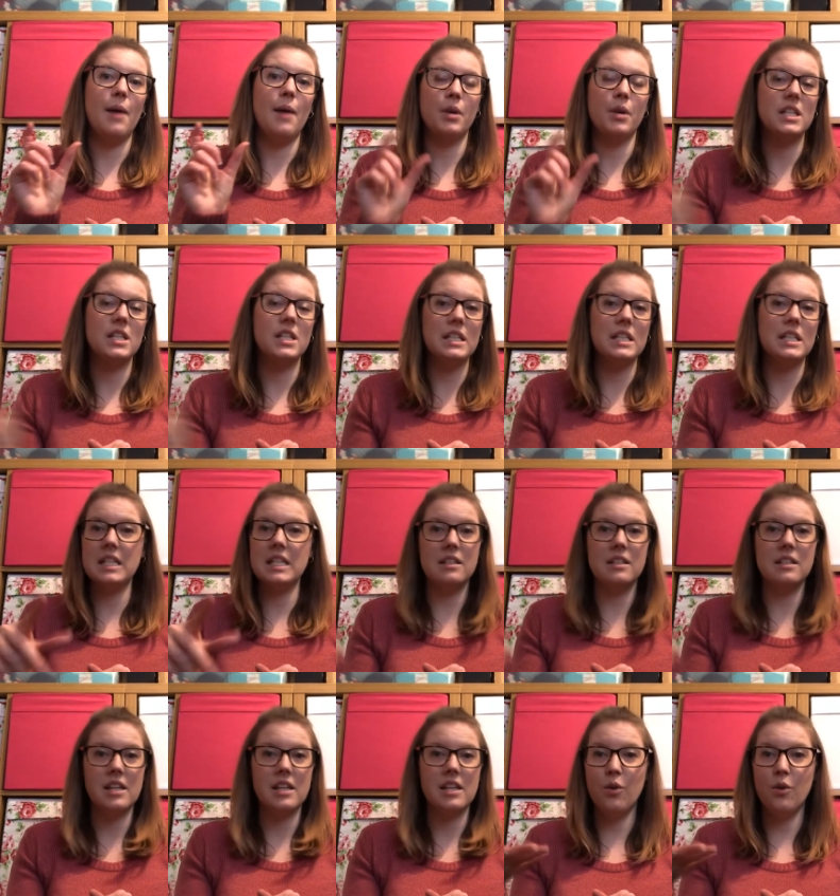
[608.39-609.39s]
And because it
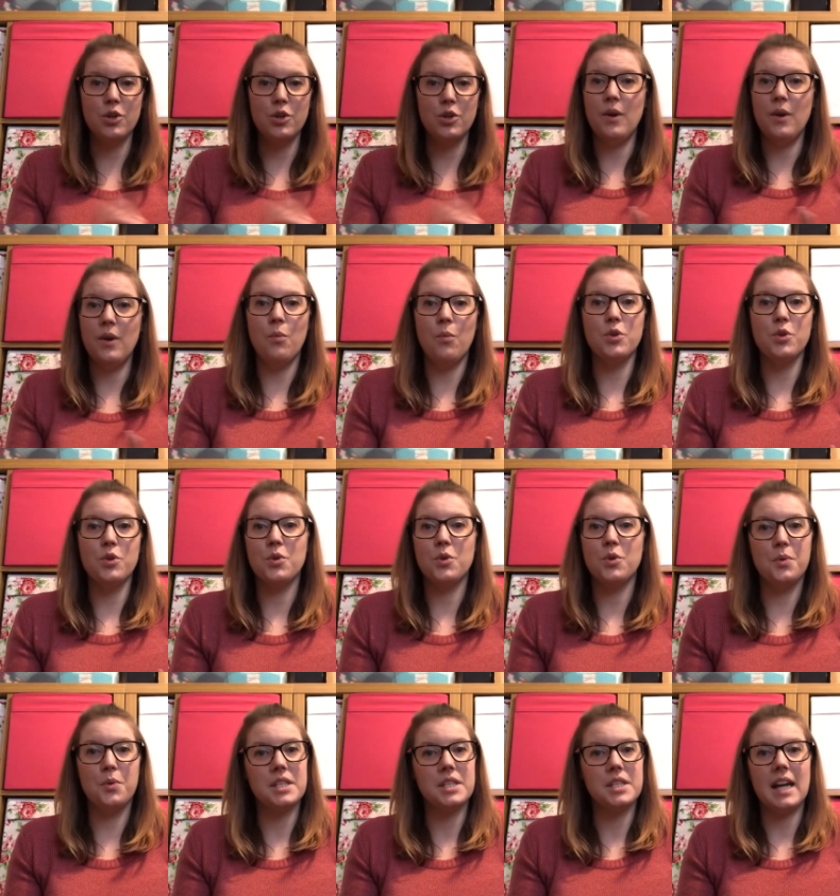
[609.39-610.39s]
didn't tell you it was
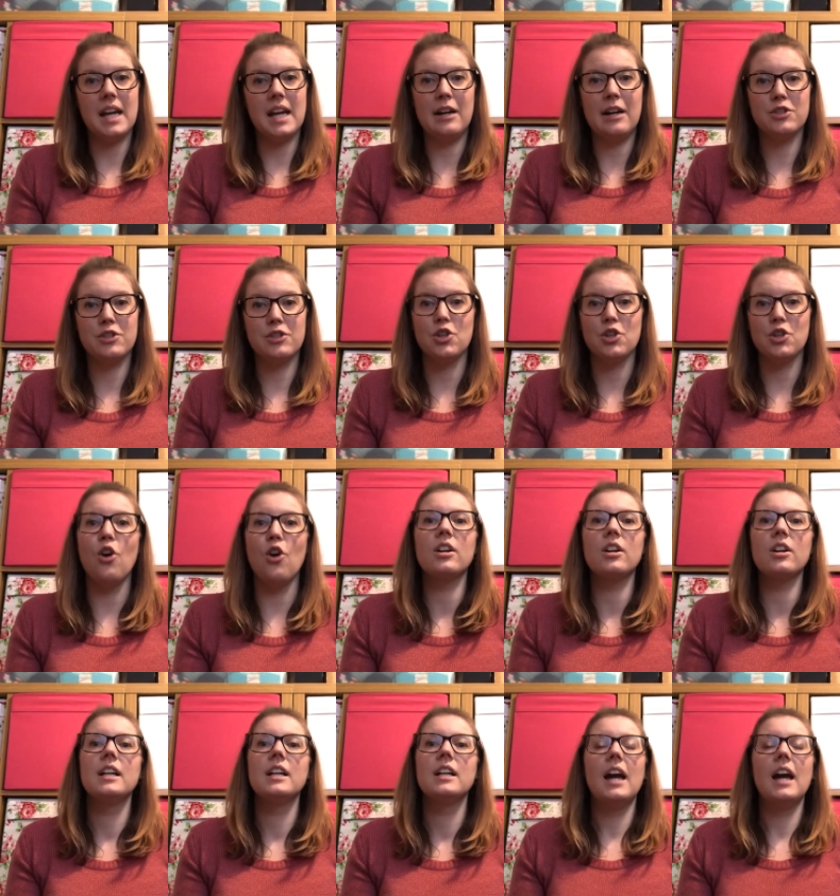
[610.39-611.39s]
or wasn't out of
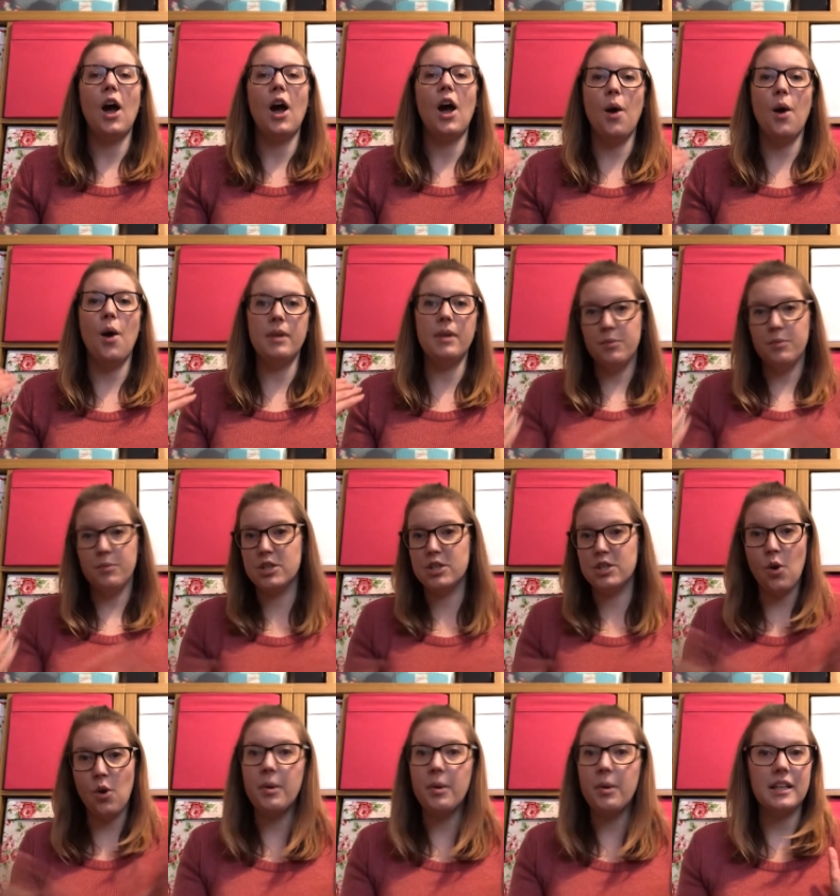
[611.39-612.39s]
stock, um, it was
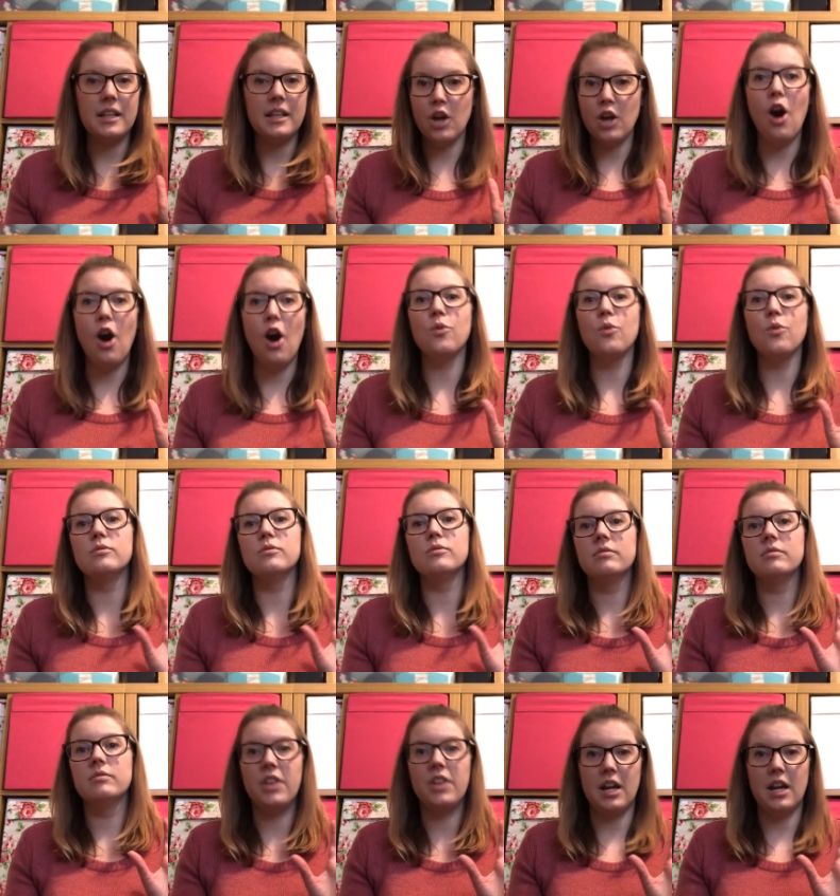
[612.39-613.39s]
stopping the whole
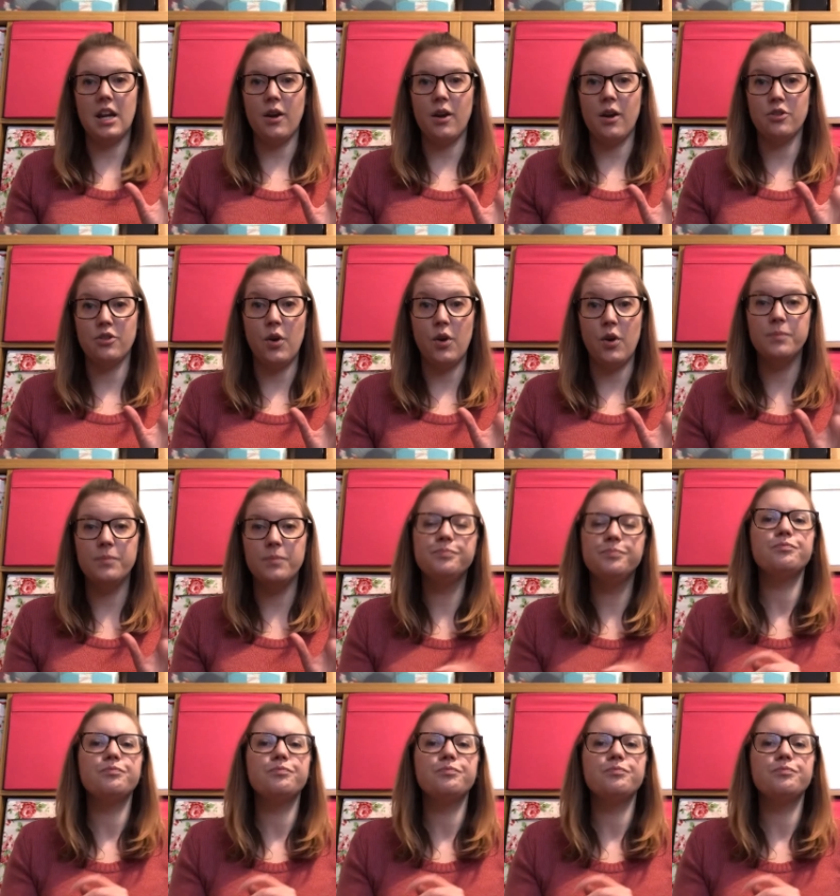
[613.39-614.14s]
thing going through.